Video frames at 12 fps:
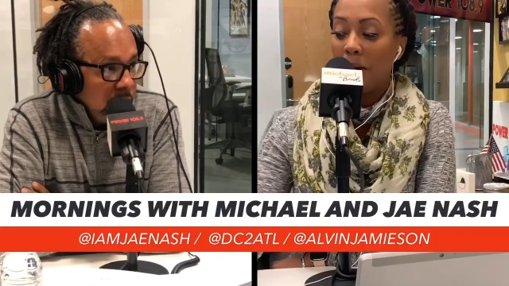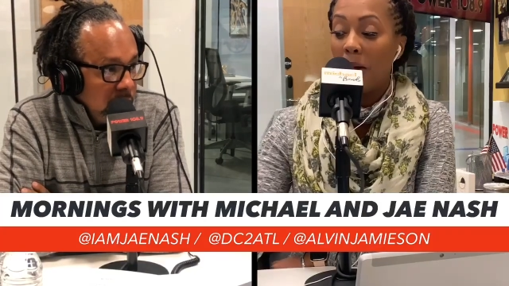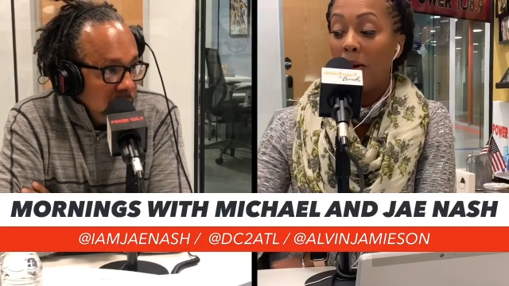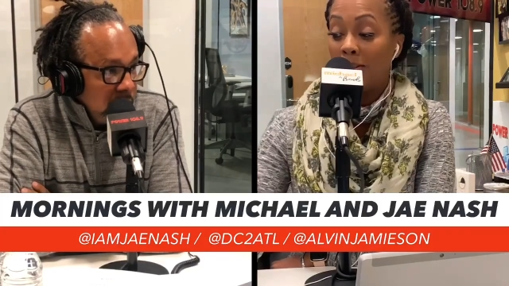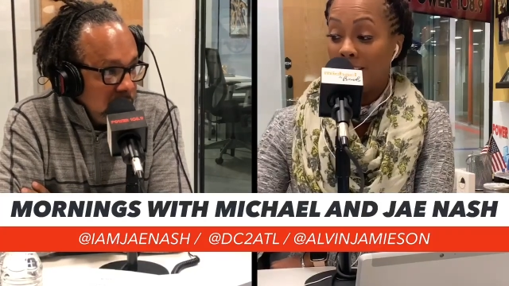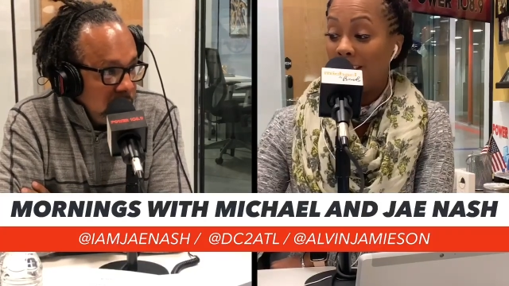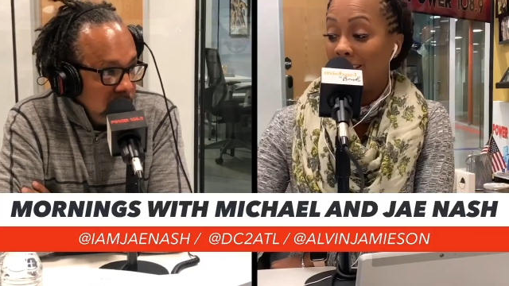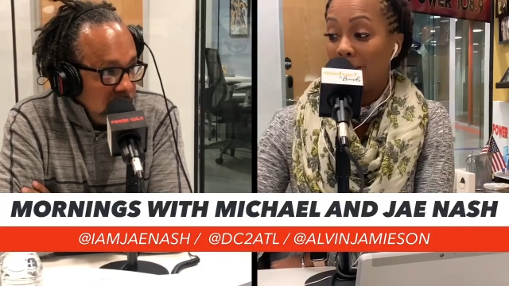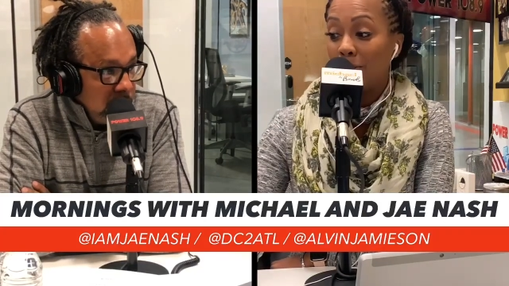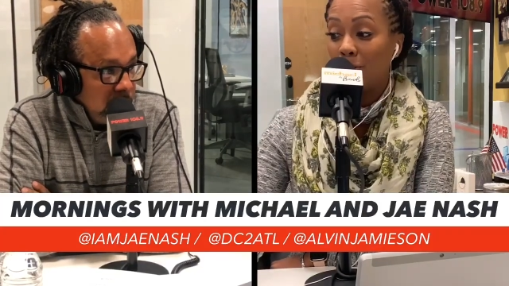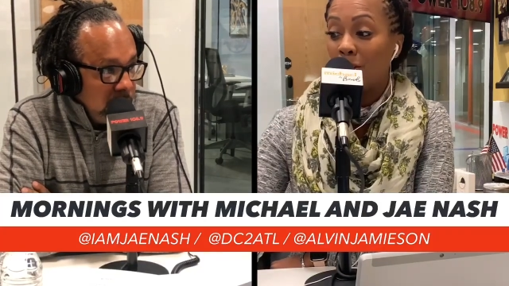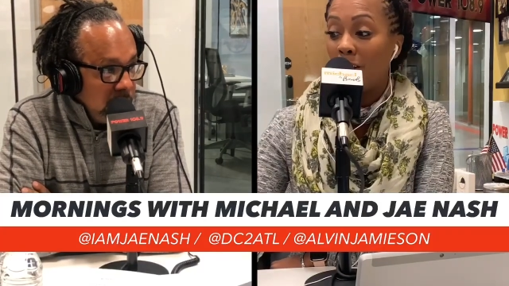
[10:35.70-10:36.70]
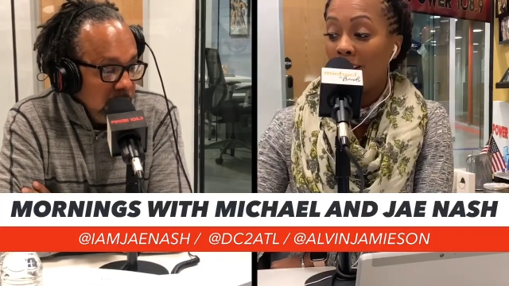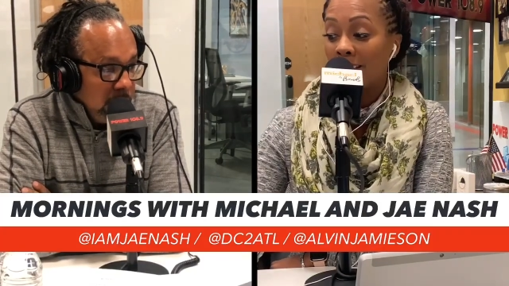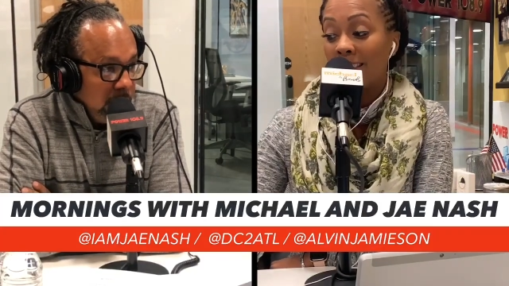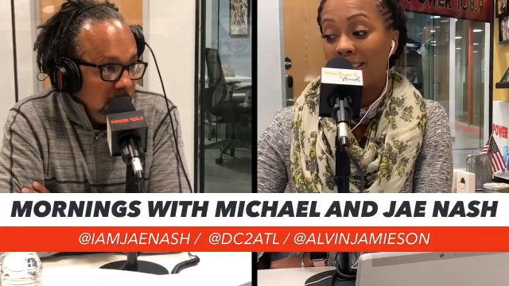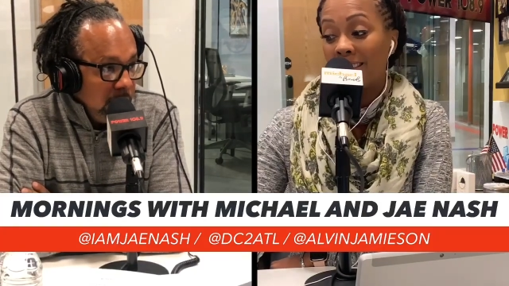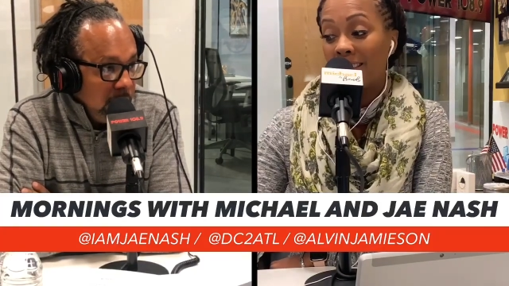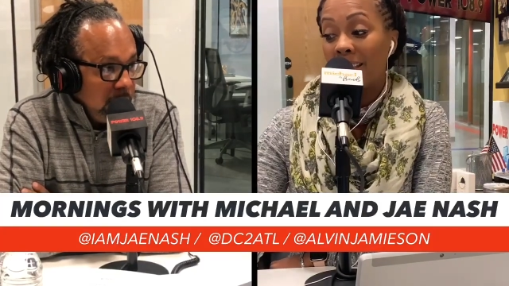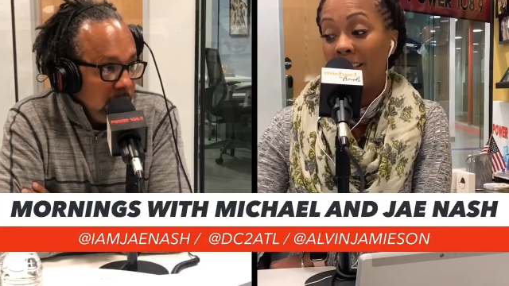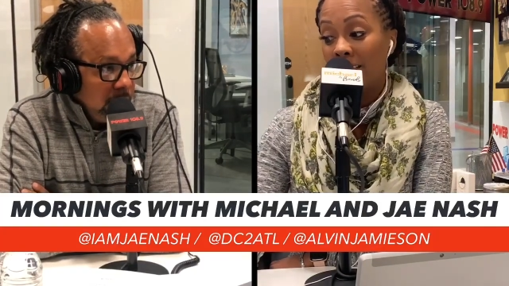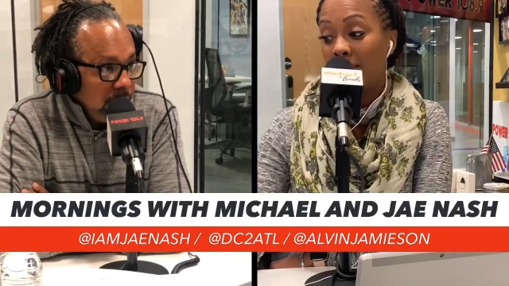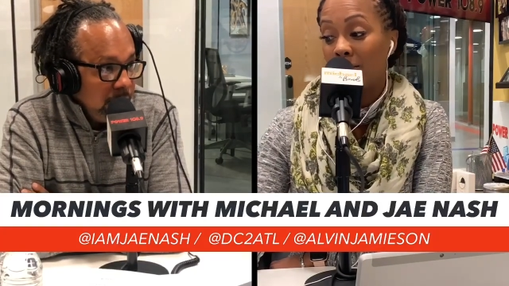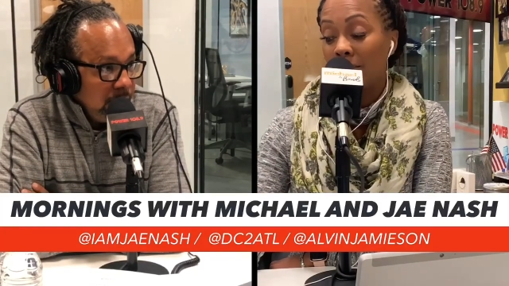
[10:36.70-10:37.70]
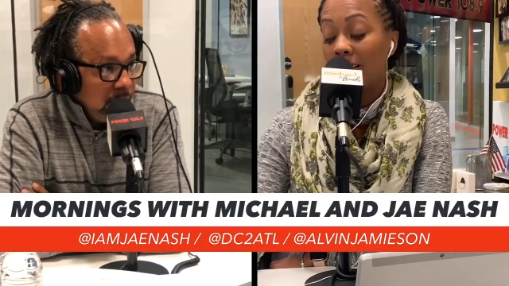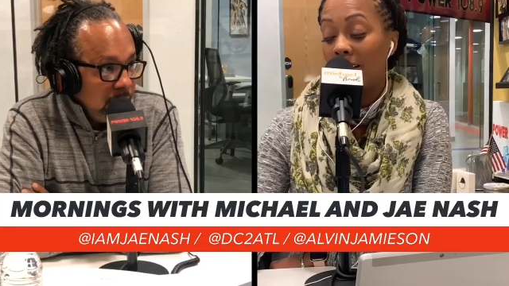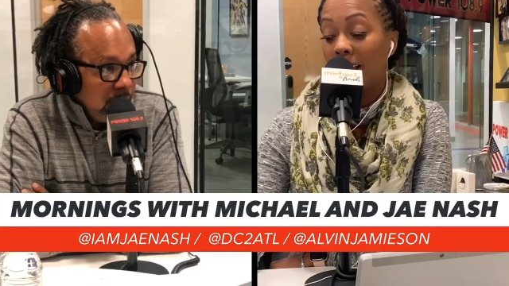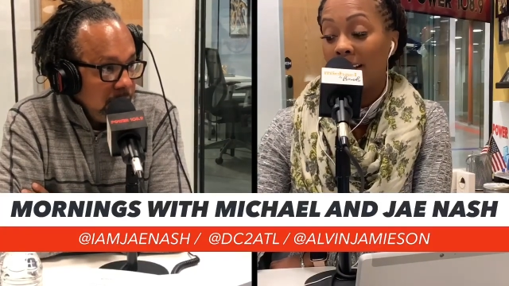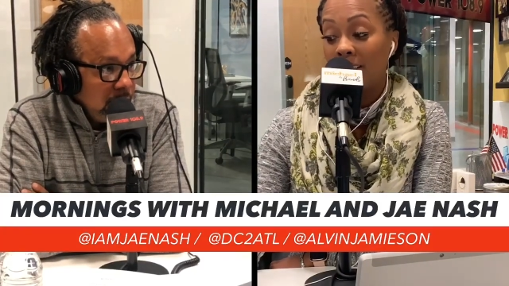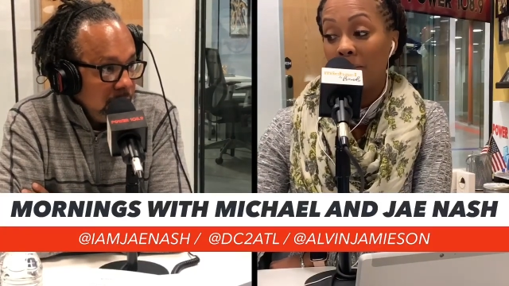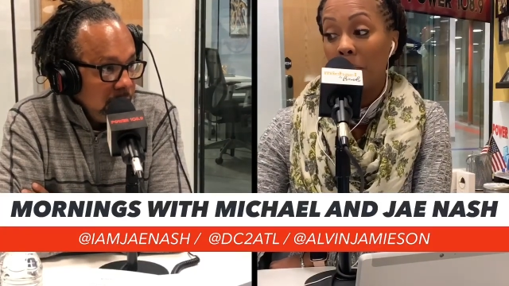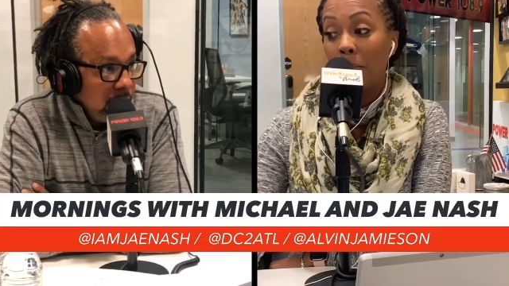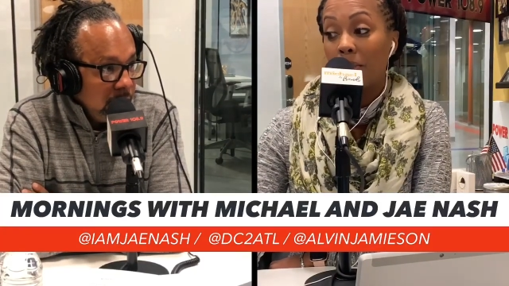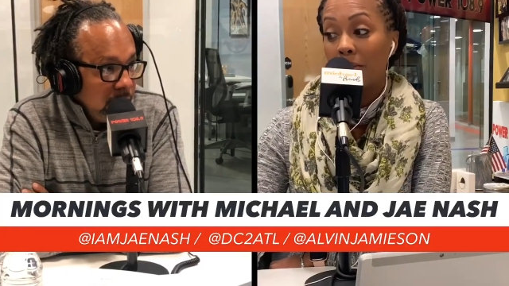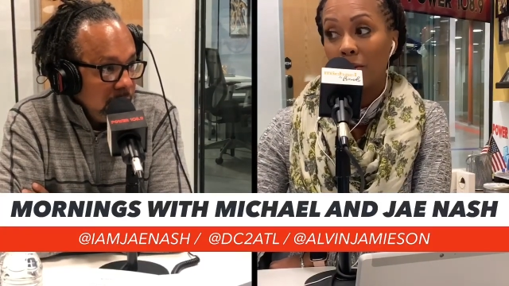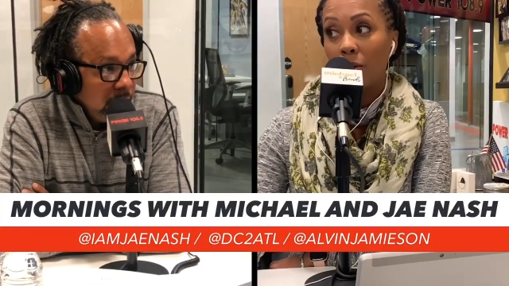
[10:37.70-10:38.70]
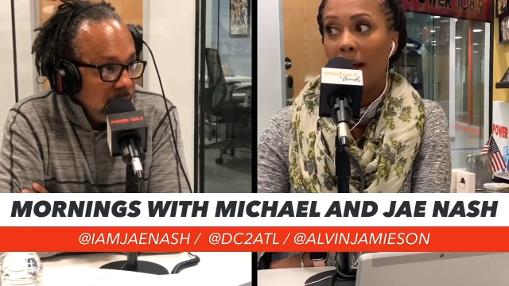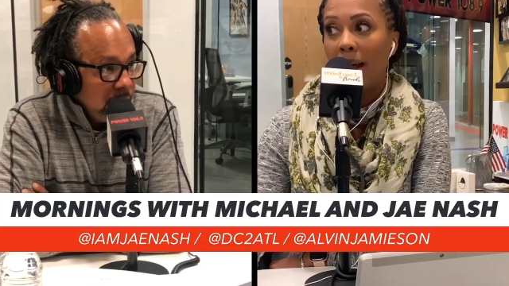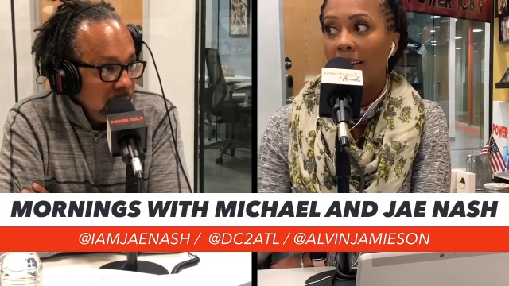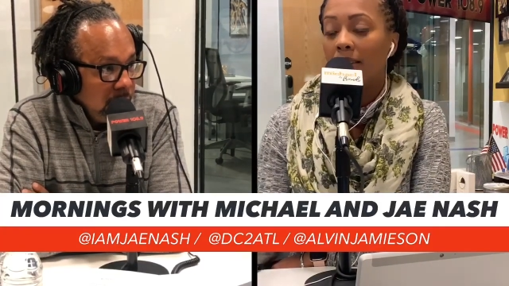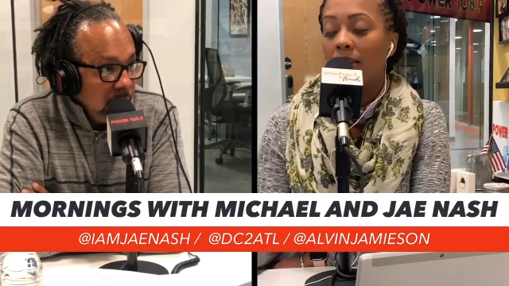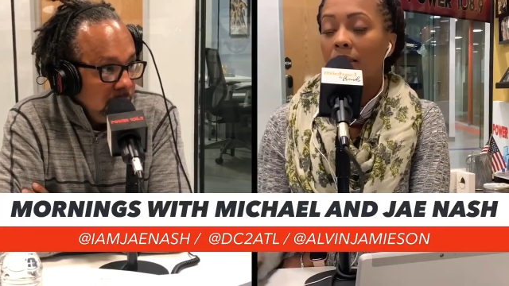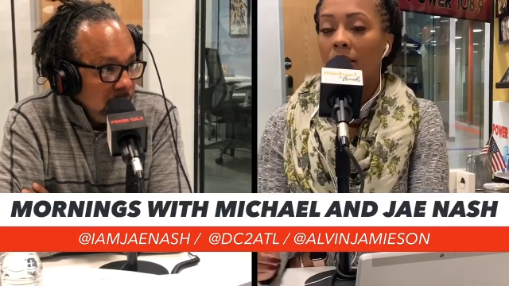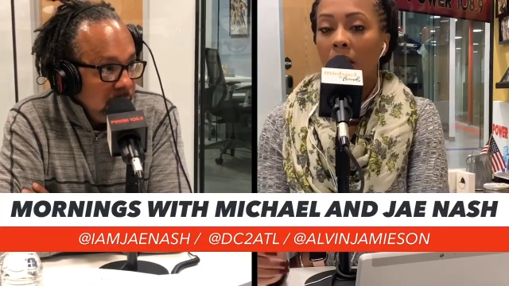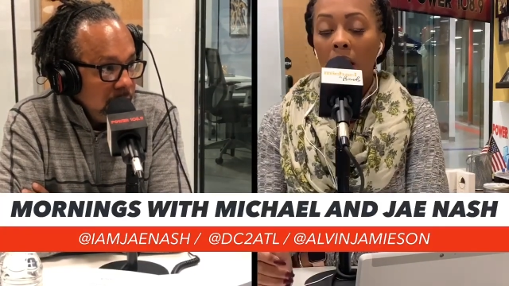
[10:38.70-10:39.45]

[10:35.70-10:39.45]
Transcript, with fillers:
Speaker 1: Oh, is that what you call it? Because it is really like these people are so biased.